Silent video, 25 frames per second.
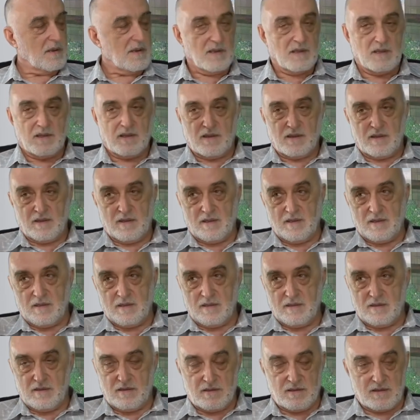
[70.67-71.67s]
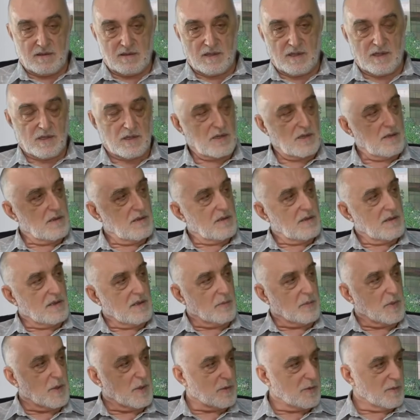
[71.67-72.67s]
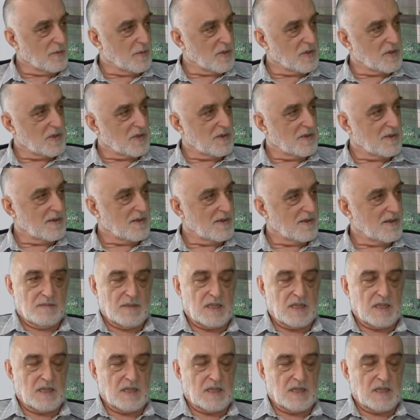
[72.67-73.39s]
and continue to have top priority.